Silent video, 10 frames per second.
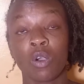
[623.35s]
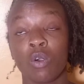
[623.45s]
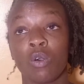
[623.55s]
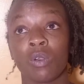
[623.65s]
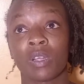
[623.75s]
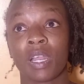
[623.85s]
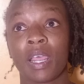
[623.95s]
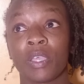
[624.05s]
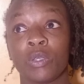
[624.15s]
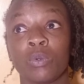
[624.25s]
or
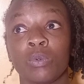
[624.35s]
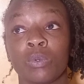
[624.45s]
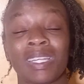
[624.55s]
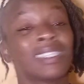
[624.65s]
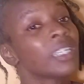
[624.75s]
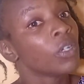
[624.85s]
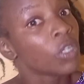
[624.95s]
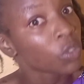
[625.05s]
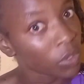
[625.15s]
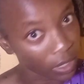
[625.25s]
are you later
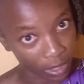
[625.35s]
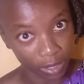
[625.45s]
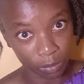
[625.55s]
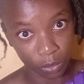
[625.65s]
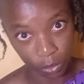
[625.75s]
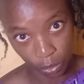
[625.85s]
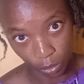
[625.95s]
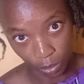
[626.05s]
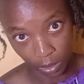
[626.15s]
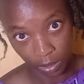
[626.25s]
going to take them to school?